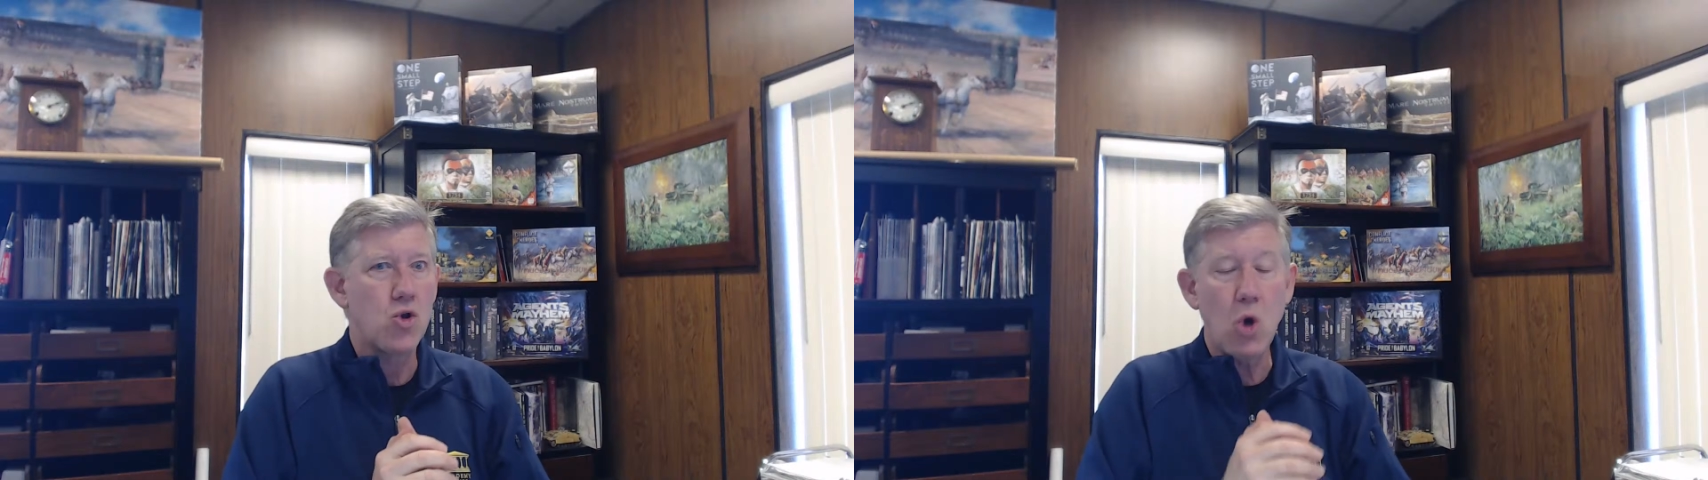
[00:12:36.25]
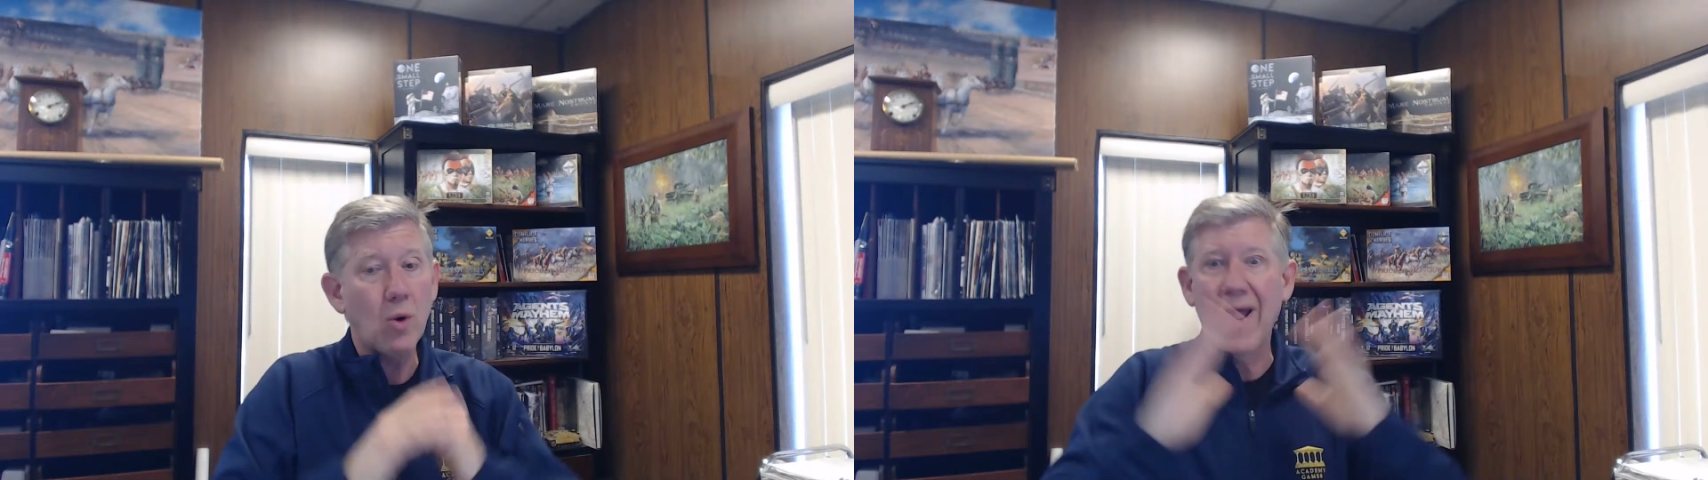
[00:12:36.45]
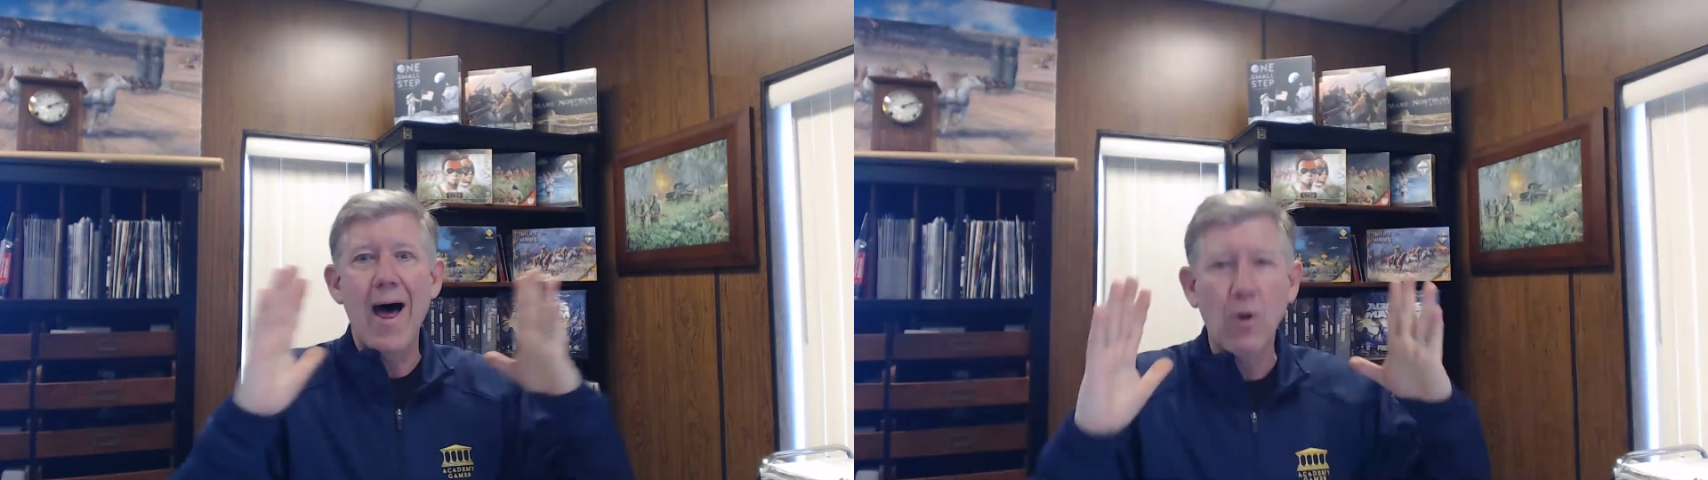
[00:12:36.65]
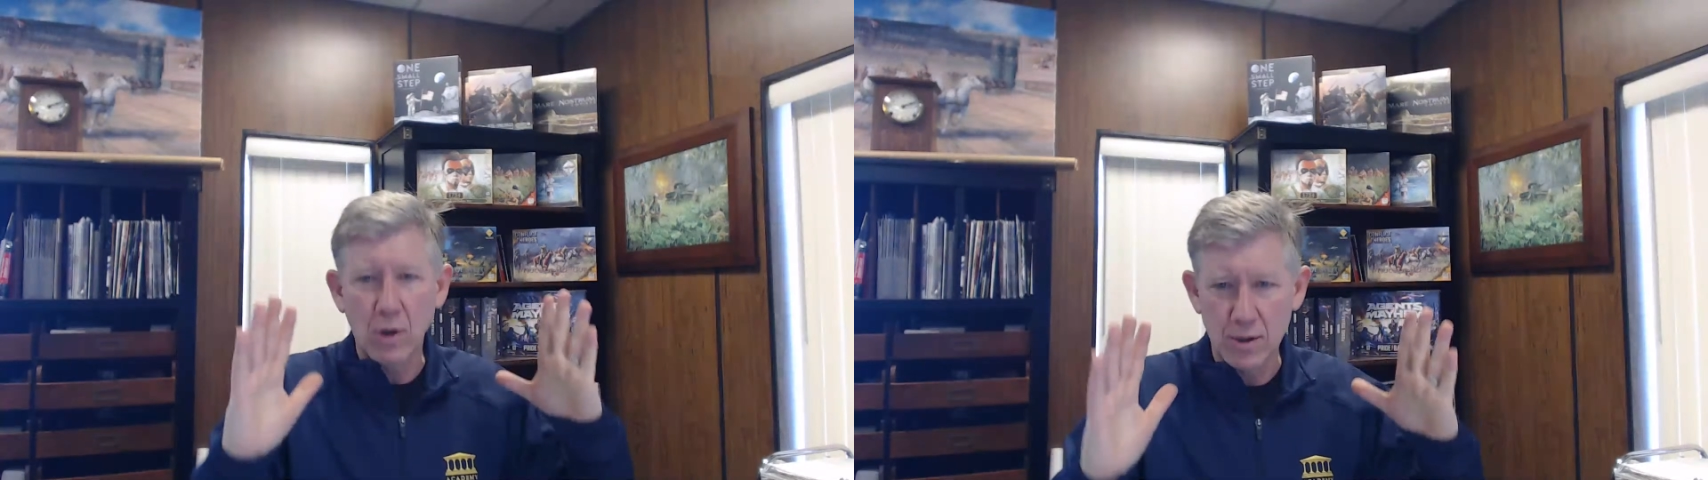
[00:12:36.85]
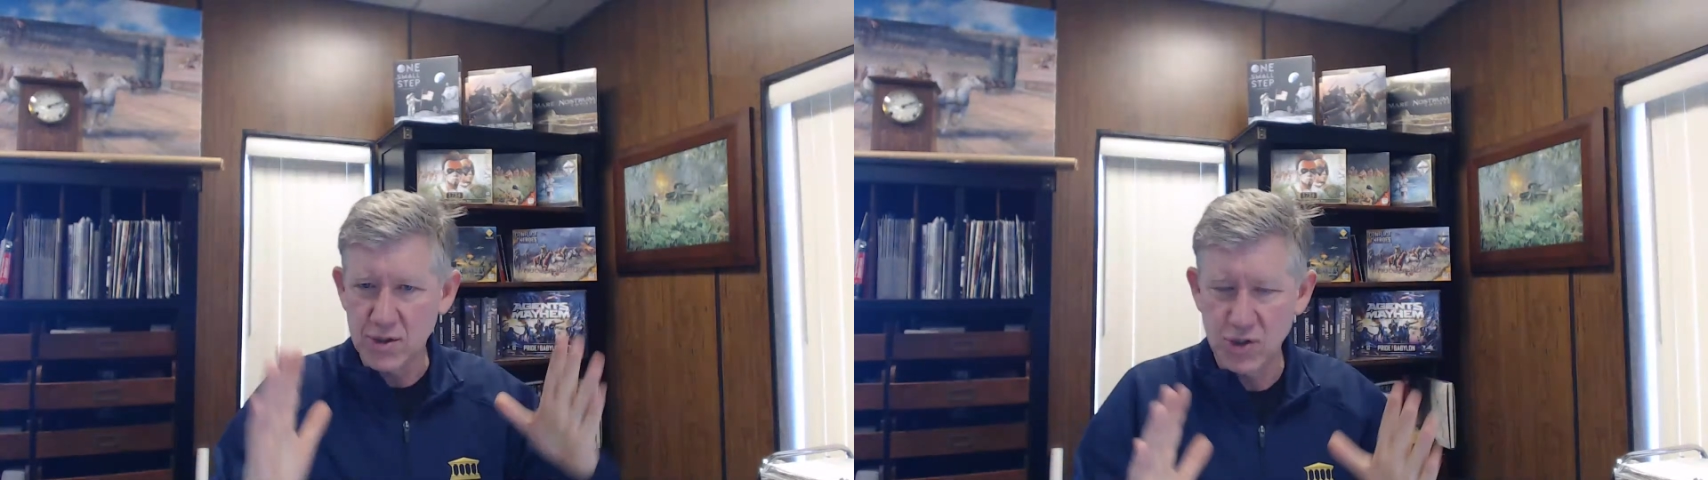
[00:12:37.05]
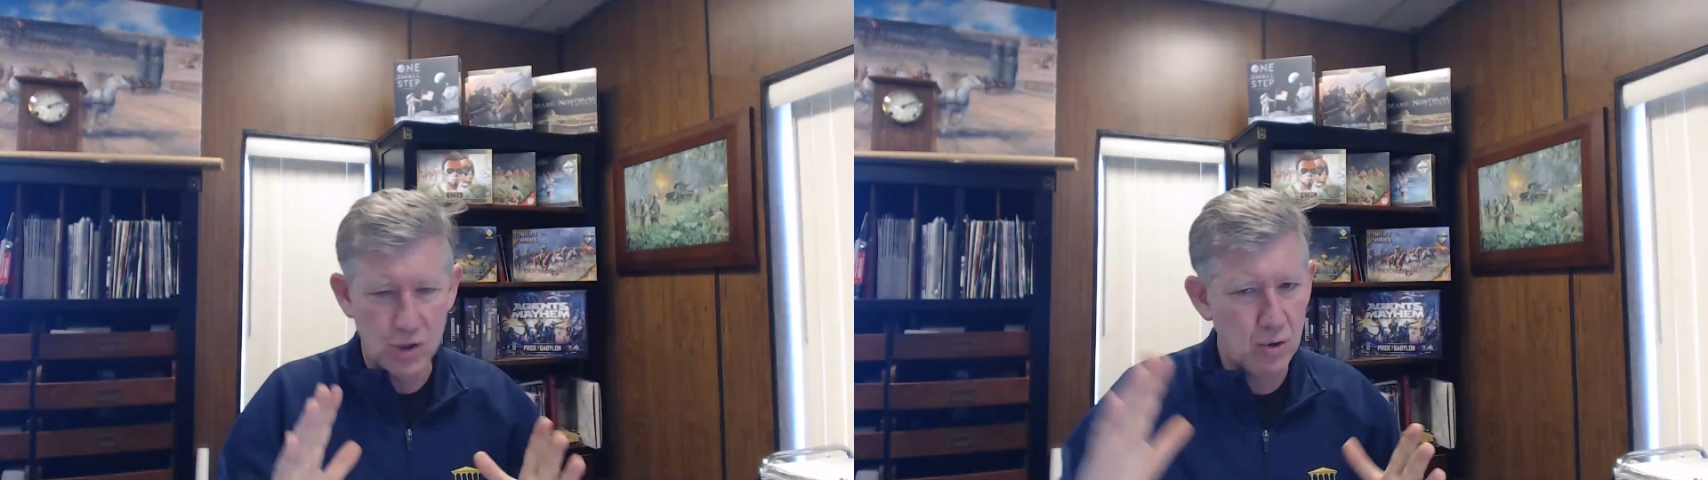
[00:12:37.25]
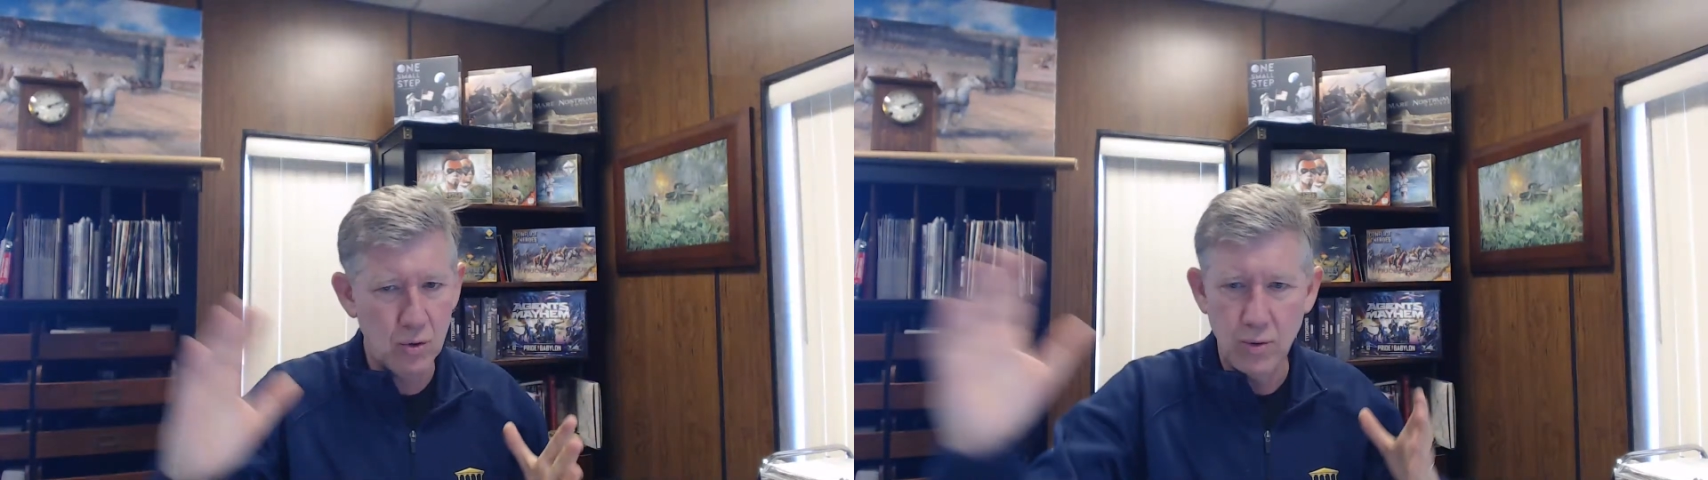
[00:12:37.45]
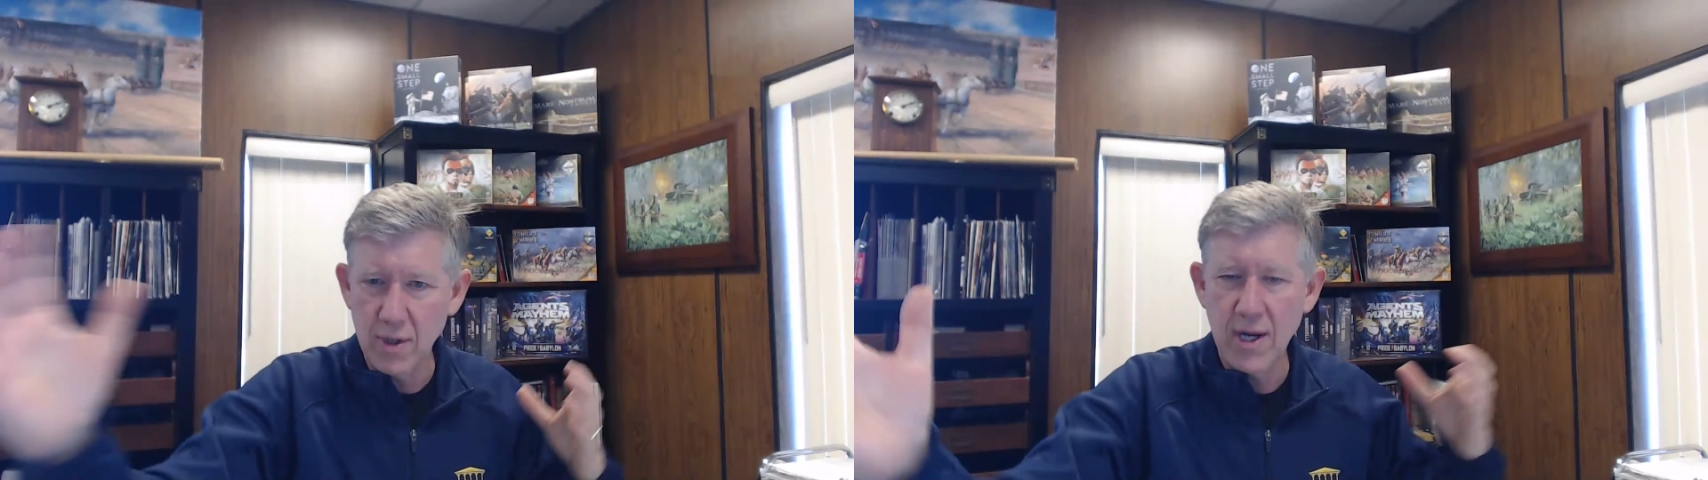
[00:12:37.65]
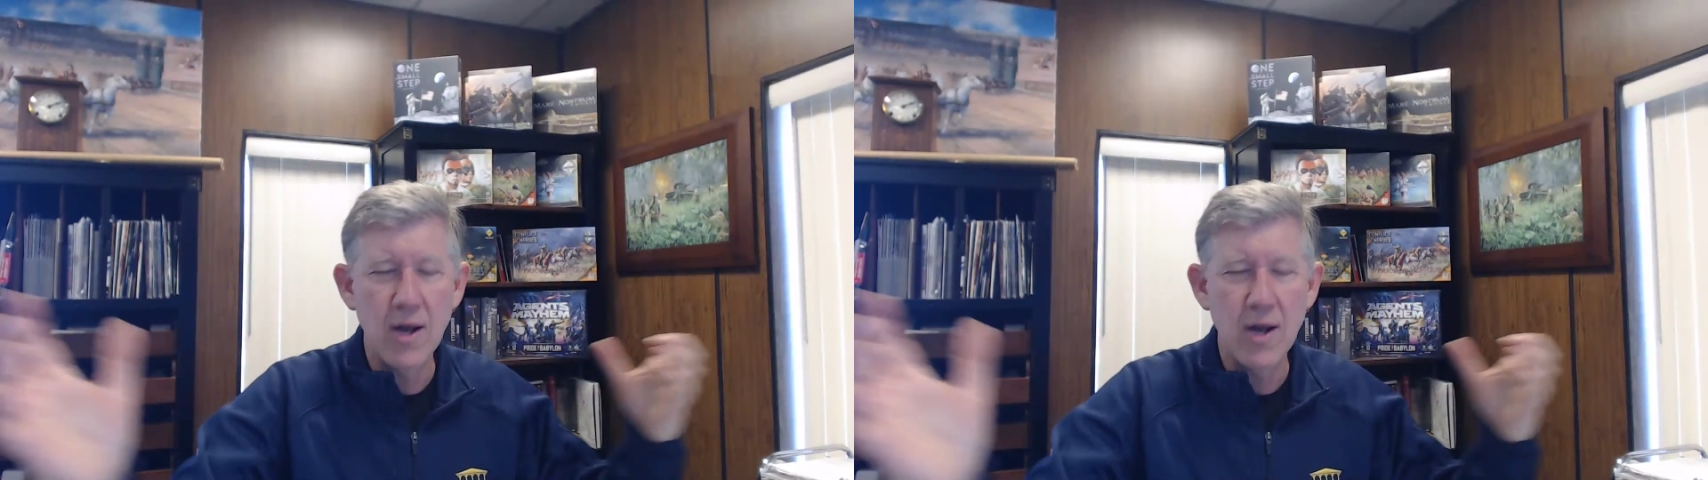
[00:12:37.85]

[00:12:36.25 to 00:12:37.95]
total outlooks to